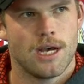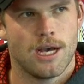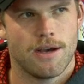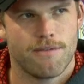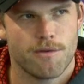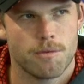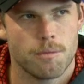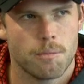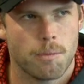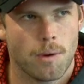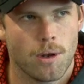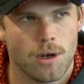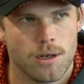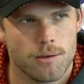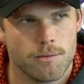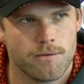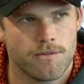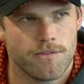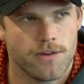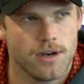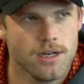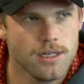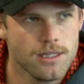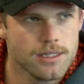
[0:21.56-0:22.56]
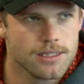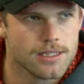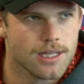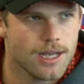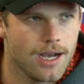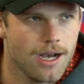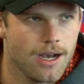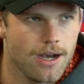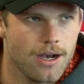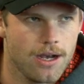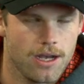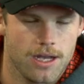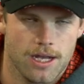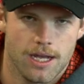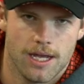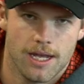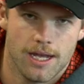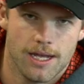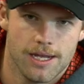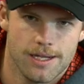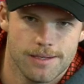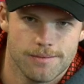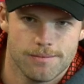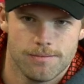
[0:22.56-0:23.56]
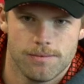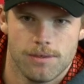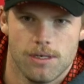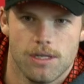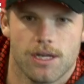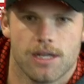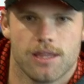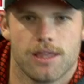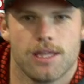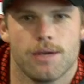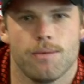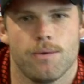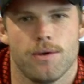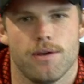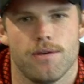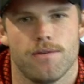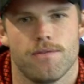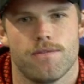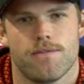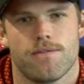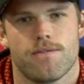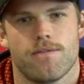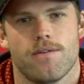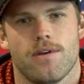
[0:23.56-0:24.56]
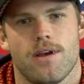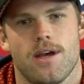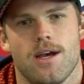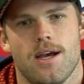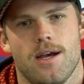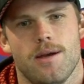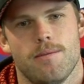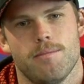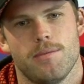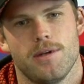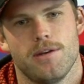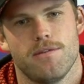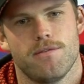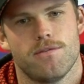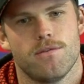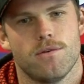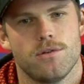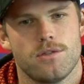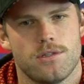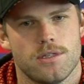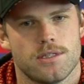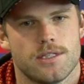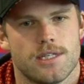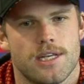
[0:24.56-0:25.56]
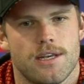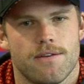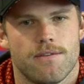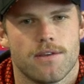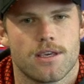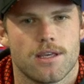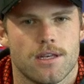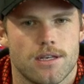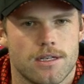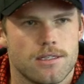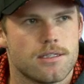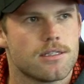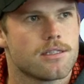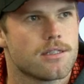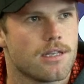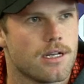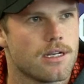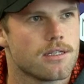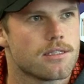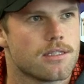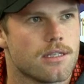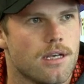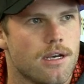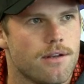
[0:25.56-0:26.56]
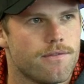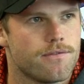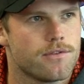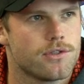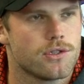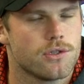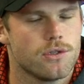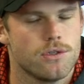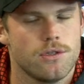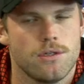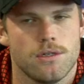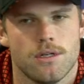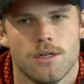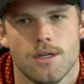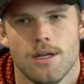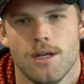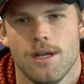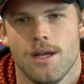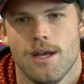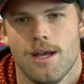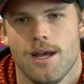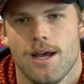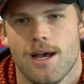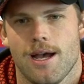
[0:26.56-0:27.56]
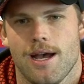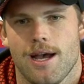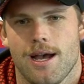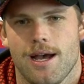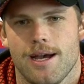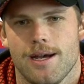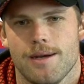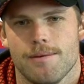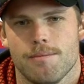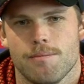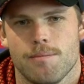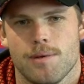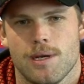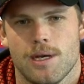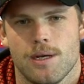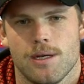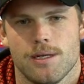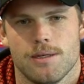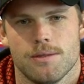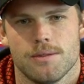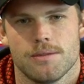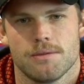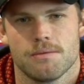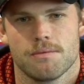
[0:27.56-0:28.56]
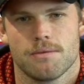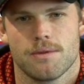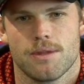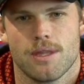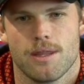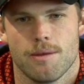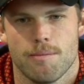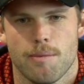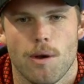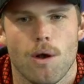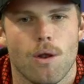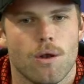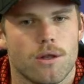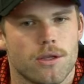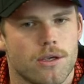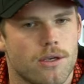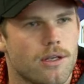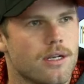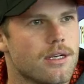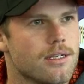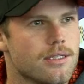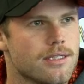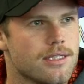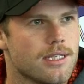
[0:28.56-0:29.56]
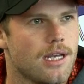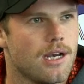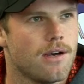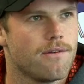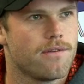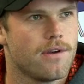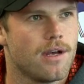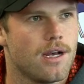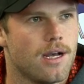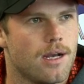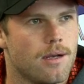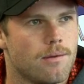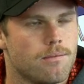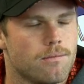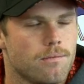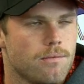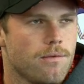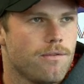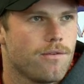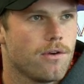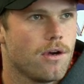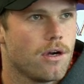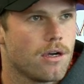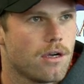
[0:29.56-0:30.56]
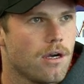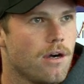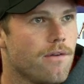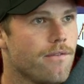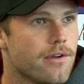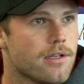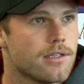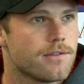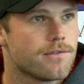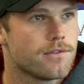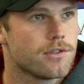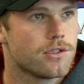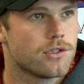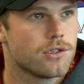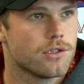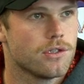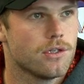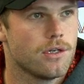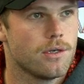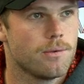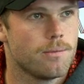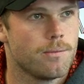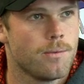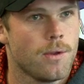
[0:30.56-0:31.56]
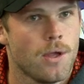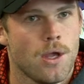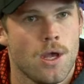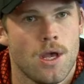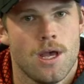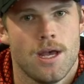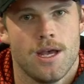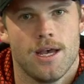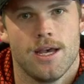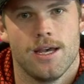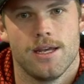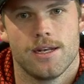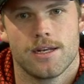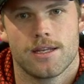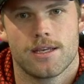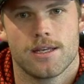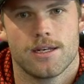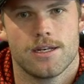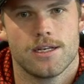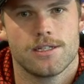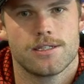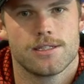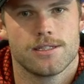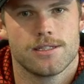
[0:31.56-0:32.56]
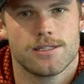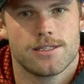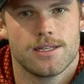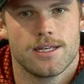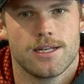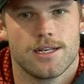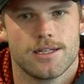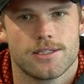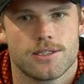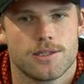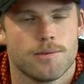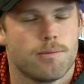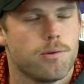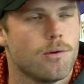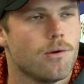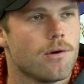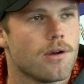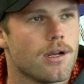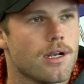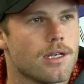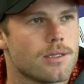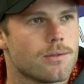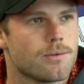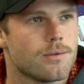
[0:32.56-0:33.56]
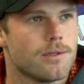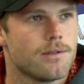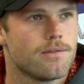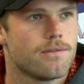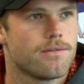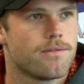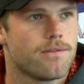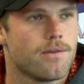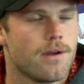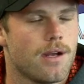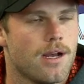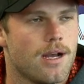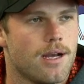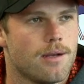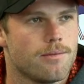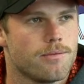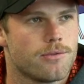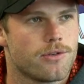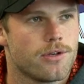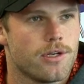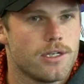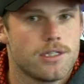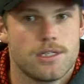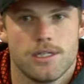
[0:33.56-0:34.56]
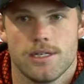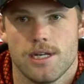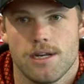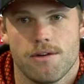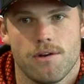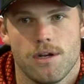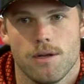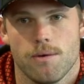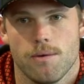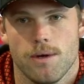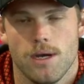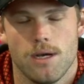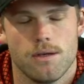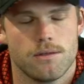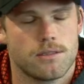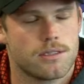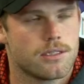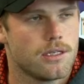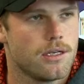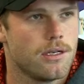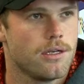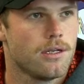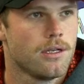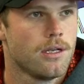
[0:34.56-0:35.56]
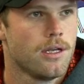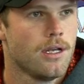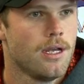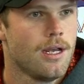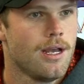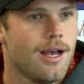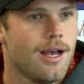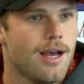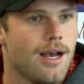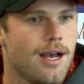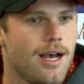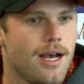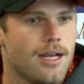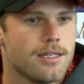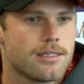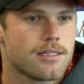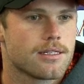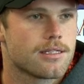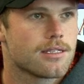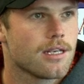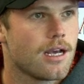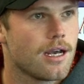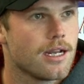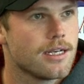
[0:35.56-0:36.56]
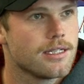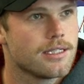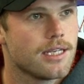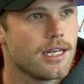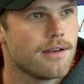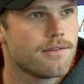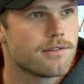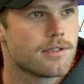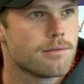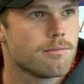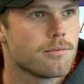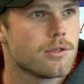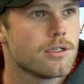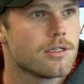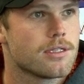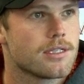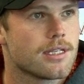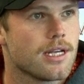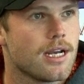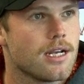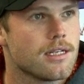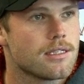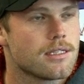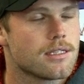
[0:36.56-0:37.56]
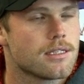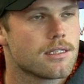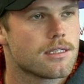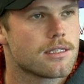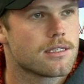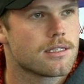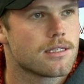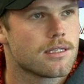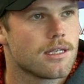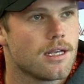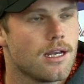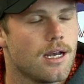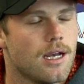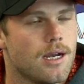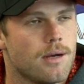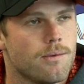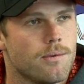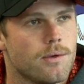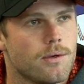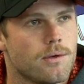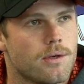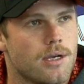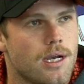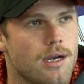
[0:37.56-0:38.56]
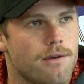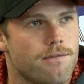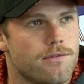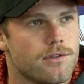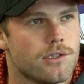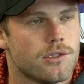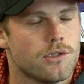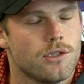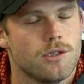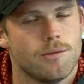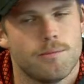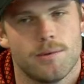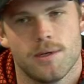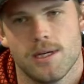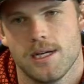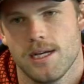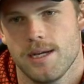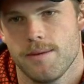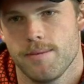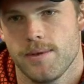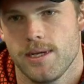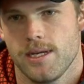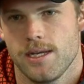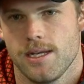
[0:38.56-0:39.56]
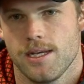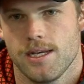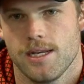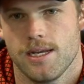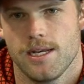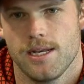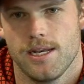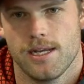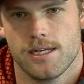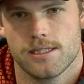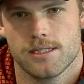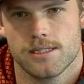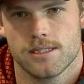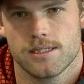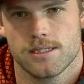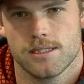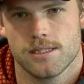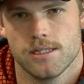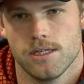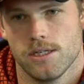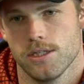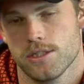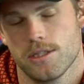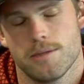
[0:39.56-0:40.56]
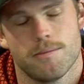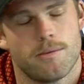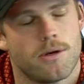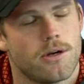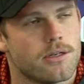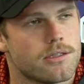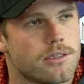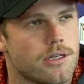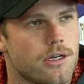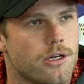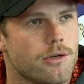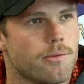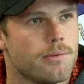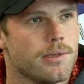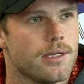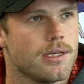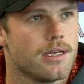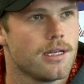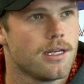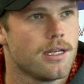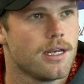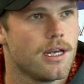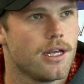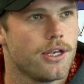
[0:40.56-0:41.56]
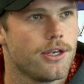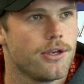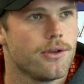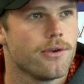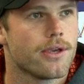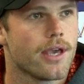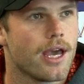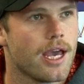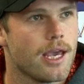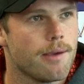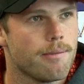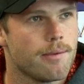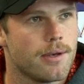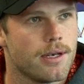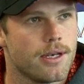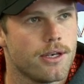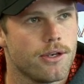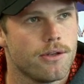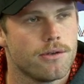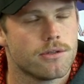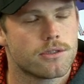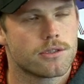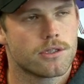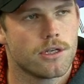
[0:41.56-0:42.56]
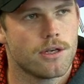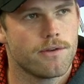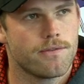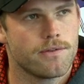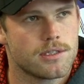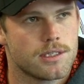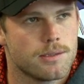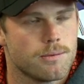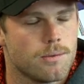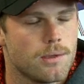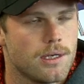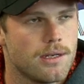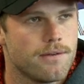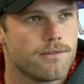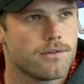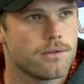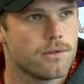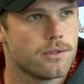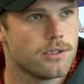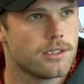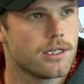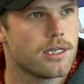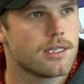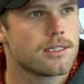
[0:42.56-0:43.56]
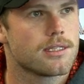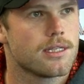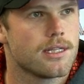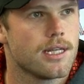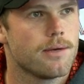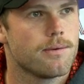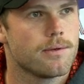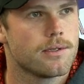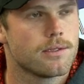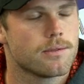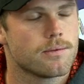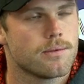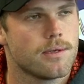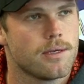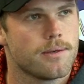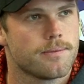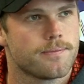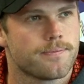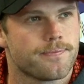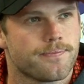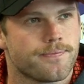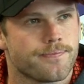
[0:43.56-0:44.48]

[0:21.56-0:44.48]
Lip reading: From bowling front? Look, I think we've been fortunate to have the conditions on our side for sure. But the bowling unit itself, we've got confidence for sure. And conditions that support us, we've traditionally done really well. So. It's exciting to have some good starts to this World Cup for sure, but I mean, tomorrow will be a new game and a new surface, and we'll have to adjust to that one as well.